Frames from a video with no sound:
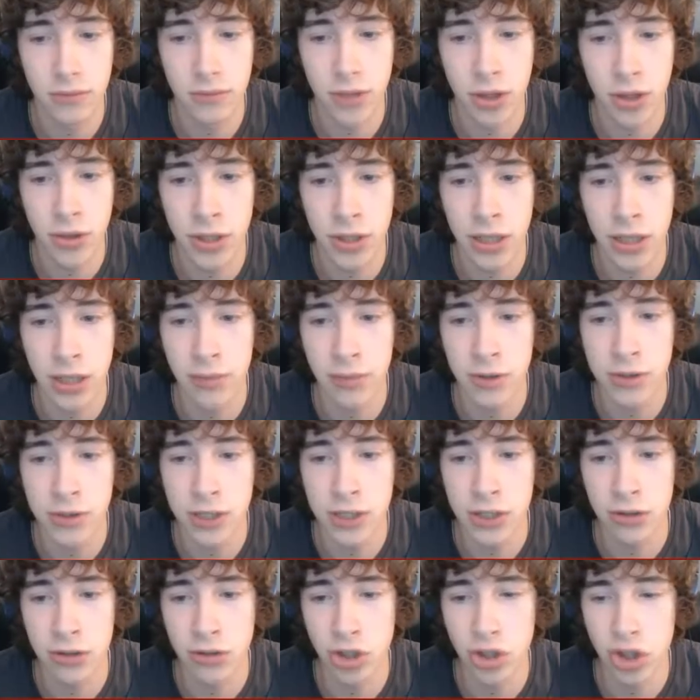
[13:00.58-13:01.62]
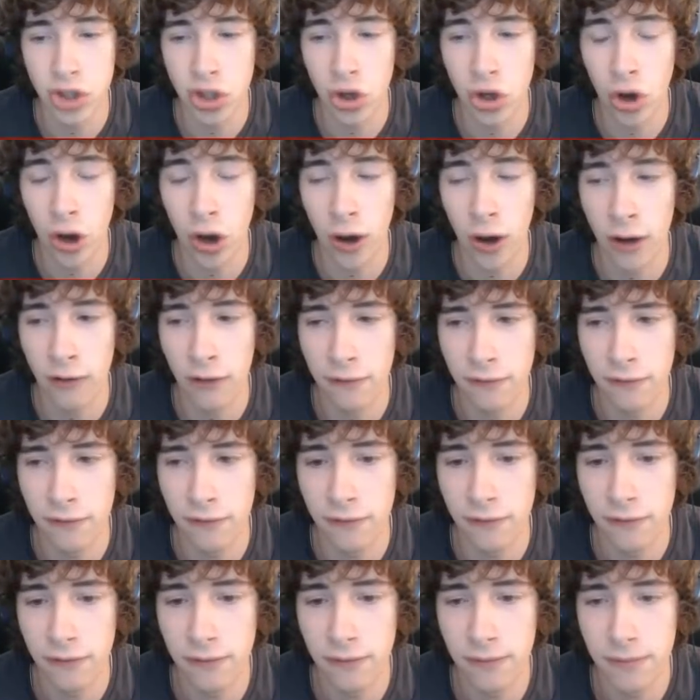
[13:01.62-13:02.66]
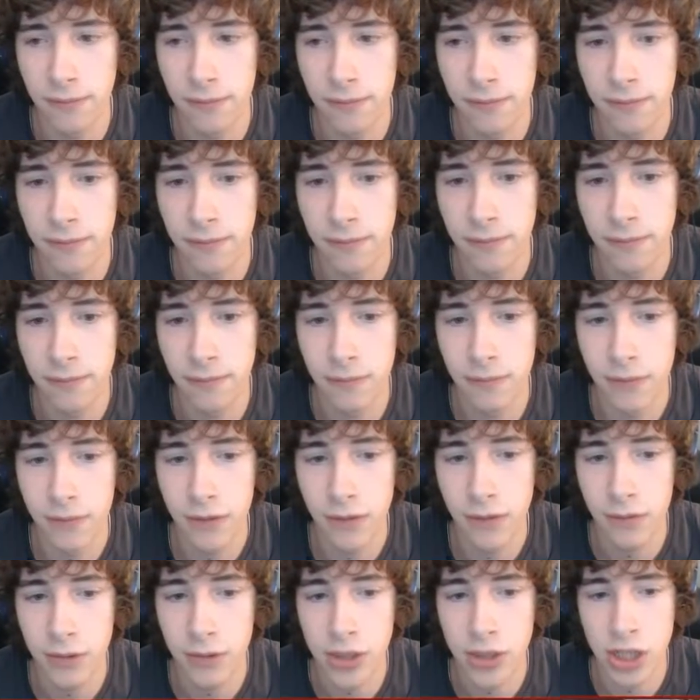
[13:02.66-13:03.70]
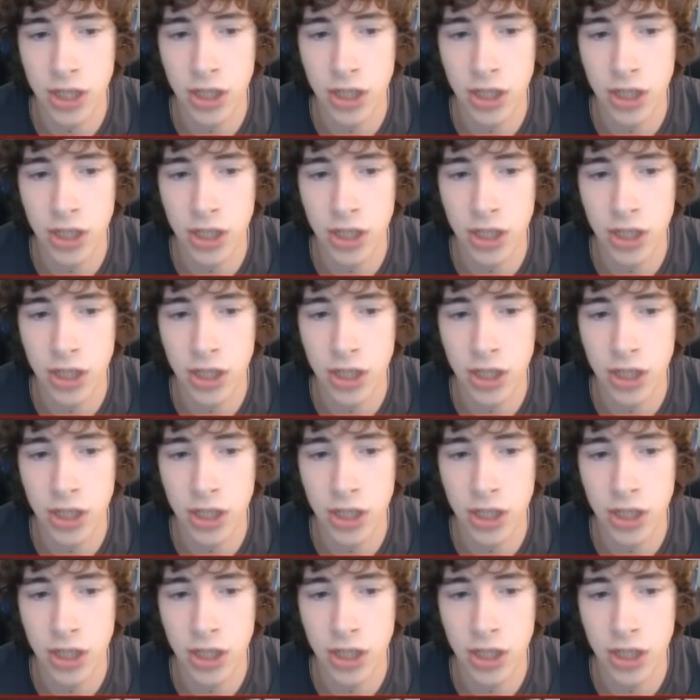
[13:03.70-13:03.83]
Okay, music, you just cut off. Which I